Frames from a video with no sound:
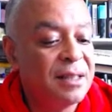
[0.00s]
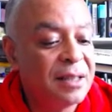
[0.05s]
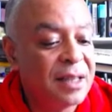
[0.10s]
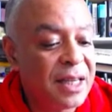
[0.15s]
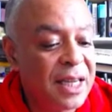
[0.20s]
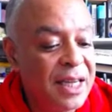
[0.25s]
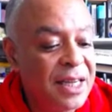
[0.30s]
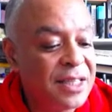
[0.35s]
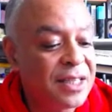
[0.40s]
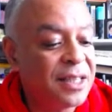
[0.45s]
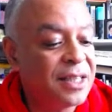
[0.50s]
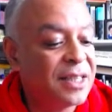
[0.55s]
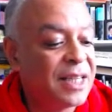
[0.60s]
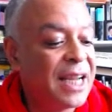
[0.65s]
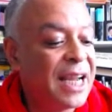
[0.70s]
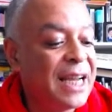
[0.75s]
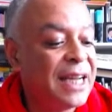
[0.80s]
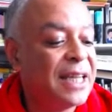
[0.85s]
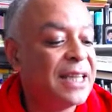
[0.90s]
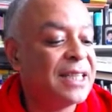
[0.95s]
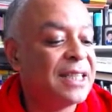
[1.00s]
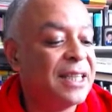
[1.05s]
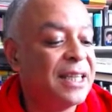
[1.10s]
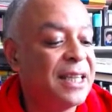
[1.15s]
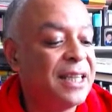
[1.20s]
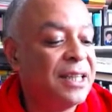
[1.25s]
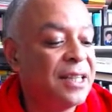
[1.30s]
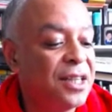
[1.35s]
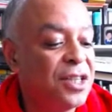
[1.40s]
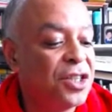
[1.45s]

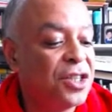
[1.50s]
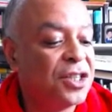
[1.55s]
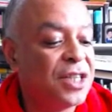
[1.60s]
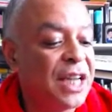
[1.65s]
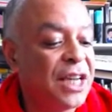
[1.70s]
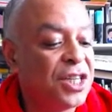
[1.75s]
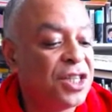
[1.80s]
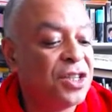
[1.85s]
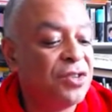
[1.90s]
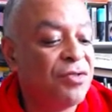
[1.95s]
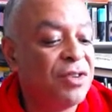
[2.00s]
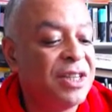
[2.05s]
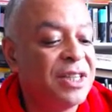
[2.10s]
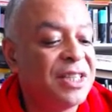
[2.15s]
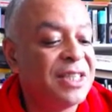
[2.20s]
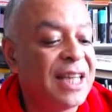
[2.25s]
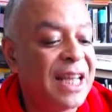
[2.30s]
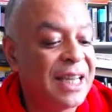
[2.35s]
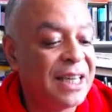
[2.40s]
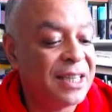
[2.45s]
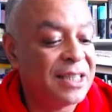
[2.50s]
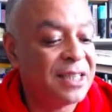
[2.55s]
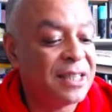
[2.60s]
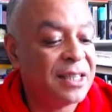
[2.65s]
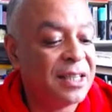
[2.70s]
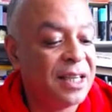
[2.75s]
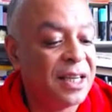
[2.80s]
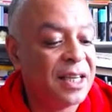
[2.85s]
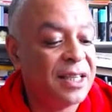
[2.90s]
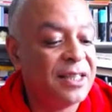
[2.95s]
instantaneously stationary states,
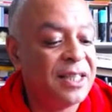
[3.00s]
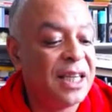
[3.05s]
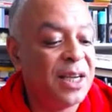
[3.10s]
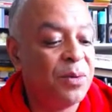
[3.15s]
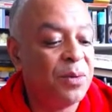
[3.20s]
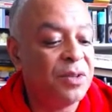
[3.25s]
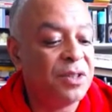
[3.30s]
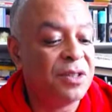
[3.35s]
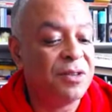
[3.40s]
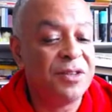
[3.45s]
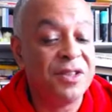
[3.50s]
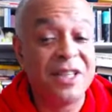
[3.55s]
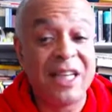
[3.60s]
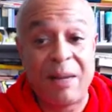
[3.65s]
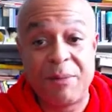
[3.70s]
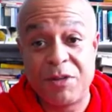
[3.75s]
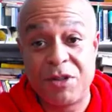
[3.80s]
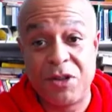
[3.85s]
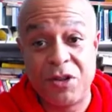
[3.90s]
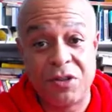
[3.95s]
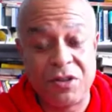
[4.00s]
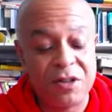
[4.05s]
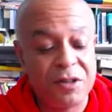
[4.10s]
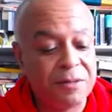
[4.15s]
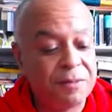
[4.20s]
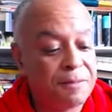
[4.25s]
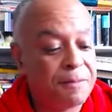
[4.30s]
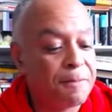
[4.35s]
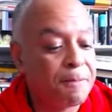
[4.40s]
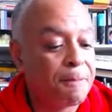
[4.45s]
like a sequence of snapshots.
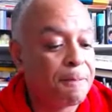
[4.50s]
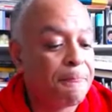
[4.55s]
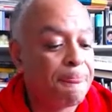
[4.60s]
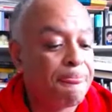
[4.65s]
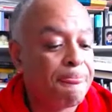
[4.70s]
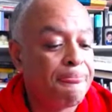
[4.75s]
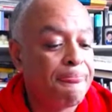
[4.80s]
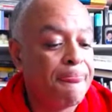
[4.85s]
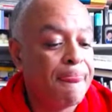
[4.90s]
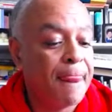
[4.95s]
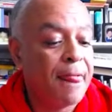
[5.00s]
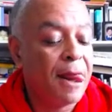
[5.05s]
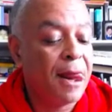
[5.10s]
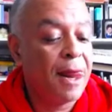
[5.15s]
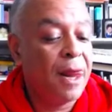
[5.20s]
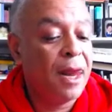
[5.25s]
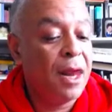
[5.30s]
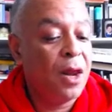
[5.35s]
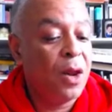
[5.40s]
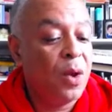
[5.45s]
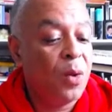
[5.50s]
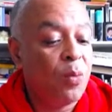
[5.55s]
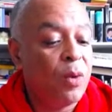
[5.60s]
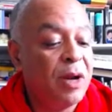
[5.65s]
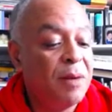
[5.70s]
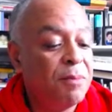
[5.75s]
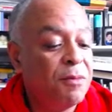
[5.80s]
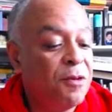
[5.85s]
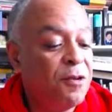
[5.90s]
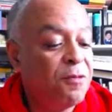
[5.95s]

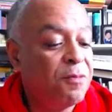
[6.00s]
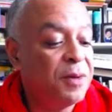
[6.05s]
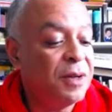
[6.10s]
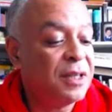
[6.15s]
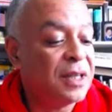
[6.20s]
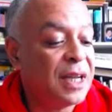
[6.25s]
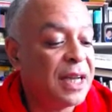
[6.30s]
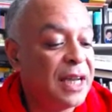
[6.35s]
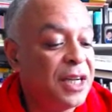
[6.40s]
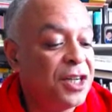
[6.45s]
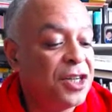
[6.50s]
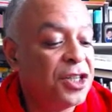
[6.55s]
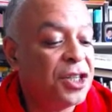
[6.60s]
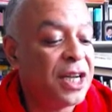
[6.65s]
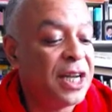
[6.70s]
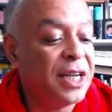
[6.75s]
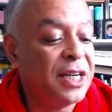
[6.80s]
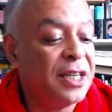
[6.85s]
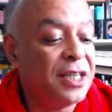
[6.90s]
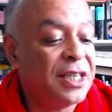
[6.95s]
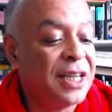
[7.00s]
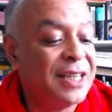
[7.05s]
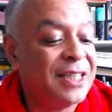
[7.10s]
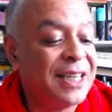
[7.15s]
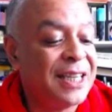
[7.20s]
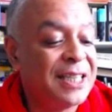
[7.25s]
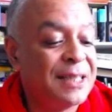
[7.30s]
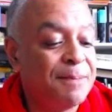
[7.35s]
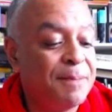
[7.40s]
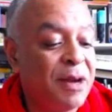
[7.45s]
When movement and change is
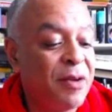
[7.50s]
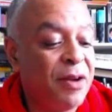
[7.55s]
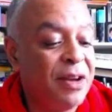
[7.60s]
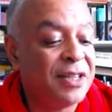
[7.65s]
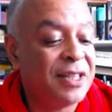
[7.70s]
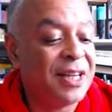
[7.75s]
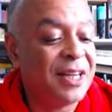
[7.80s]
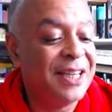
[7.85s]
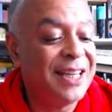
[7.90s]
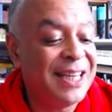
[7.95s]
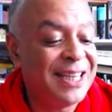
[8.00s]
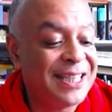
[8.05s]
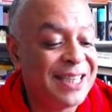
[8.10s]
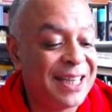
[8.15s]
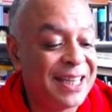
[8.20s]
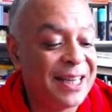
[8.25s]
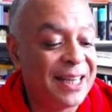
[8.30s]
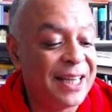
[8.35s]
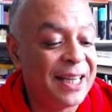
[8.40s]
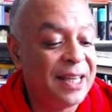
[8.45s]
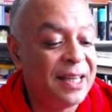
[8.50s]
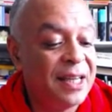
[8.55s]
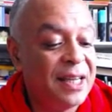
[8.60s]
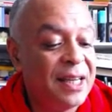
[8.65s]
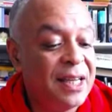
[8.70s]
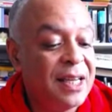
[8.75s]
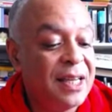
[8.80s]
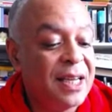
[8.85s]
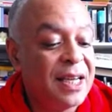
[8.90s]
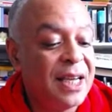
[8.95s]
experienced holistically,
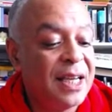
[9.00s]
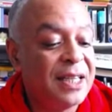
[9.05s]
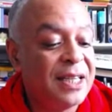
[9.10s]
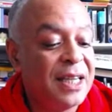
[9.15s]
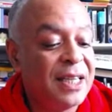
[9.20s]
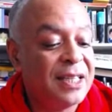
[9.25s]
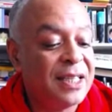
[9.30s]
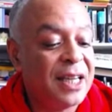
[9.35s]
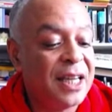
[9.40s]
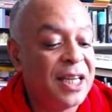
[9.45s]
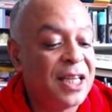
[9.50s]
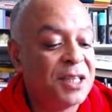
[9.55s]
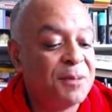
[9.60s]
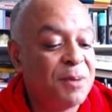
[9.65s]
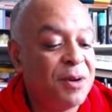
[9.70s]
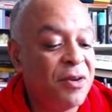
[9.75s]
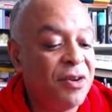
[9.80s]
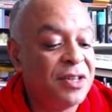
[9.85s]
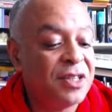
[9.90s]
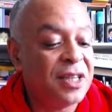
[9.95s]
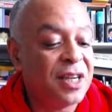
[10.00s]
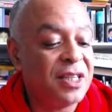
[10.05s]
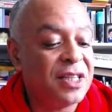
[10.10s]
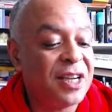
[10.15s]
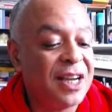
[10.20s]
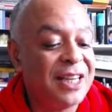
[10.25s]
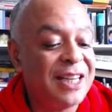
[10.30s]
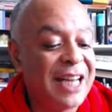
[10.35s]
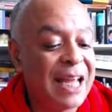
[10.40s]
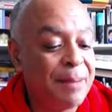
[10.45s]
it is experienced
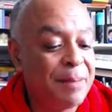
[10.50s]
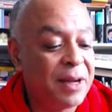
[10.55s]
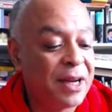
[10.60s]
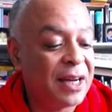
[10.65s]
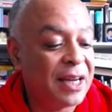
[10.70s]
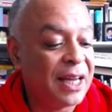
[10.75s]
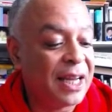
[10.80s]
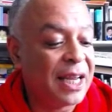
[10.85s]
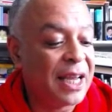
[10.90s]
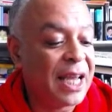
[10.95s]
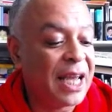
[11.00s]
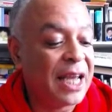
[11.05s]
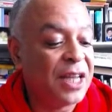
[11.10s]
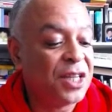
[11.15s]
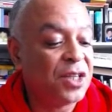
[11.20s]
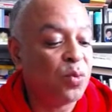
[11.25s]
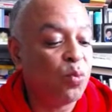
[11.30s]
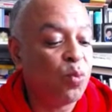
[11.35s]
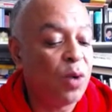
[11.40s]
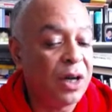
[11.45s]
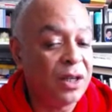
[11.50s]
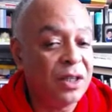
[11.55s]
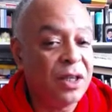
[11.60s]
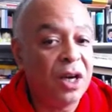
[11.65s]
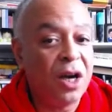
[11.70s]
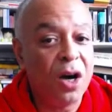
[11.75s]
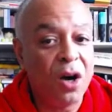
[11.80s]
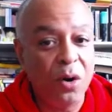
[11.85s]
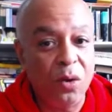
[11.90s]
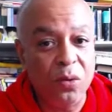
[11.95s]
dynamically as one
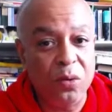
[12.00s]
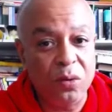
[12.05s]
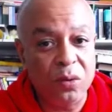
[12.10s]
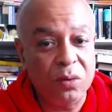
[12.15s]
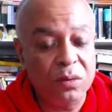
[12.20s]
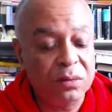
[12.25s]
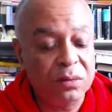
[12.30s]
whole.